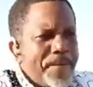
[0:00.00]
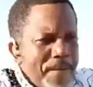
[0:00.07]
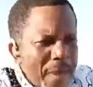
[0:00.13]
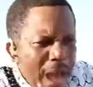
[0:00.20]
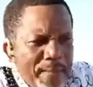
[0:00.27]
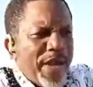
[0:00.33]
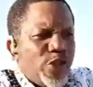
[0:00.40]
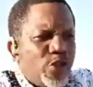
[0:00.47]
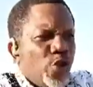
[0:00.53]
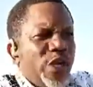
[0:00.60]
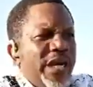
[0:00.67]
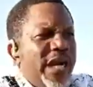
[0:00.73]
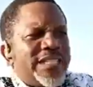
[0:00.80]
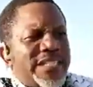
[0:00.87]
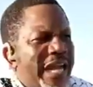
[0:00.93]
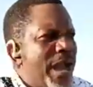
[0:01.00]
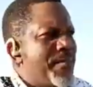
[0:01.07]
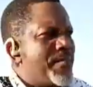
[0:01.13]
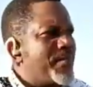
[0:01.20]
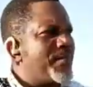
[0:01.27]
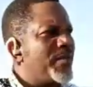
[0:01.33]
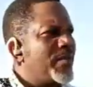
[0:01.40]
Maybe during a
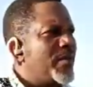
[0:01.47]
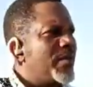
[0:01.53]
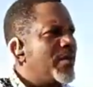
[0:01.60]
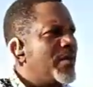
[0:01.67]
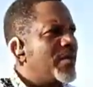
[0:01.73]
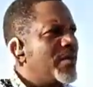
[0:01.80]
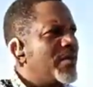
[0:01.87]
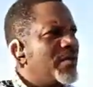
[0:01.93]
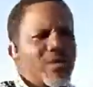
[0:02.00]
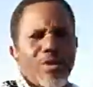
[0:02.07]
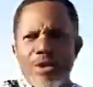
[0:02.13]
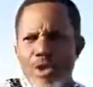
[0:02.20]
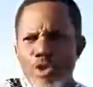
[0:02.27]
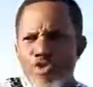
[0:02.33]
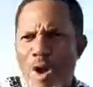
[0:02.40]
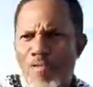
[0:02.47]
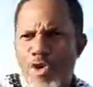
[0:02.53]
time, you